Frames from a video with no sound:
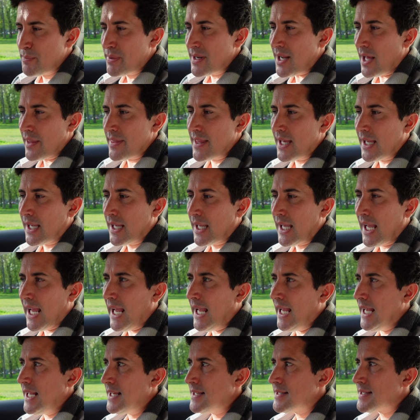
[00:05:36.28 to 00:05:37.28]
but I think
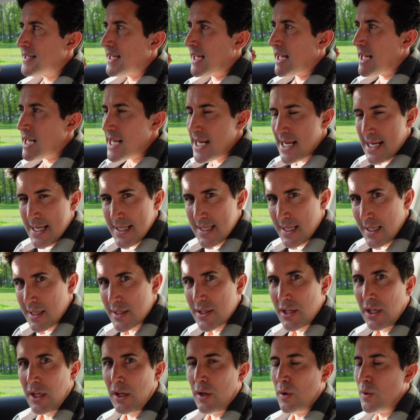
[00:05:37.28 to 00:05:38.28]
it's easier
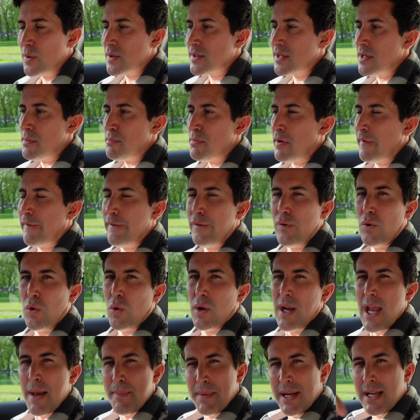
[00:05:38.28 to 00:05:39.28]
to use than
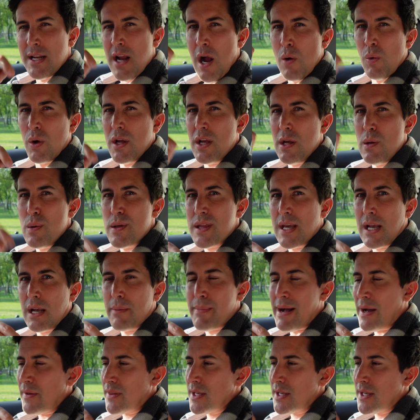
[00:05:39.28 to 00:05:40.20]
before. Let me know what you think about